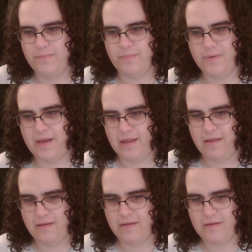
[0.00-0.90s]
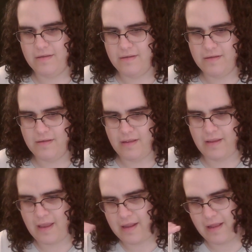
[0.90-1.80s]
But you
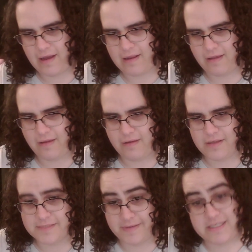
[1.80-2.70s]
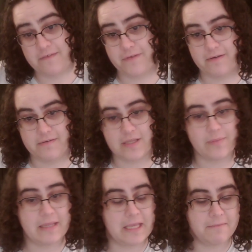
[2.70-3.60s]
kind of gotta... Especially for
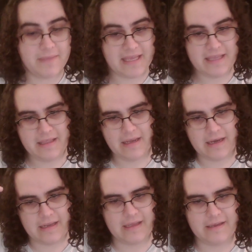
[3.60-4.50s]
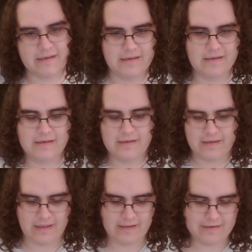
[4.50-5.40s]
someone like me, you gotta
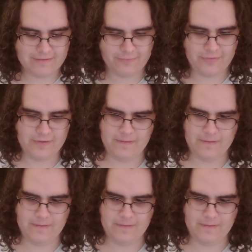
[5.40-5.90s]
kind of